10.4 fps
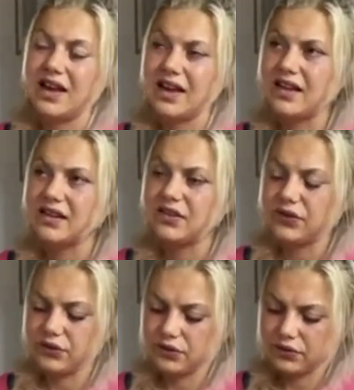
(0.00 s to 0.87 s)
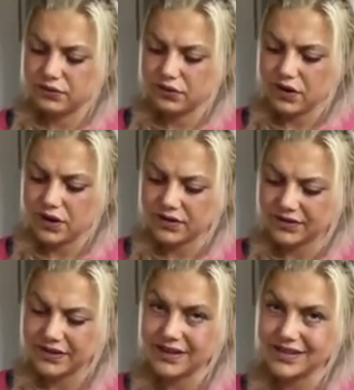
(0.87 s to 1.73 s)
and to
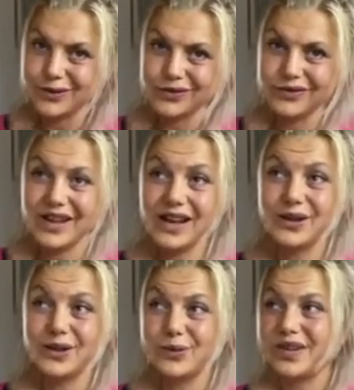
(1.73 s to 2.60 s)
understand their own value,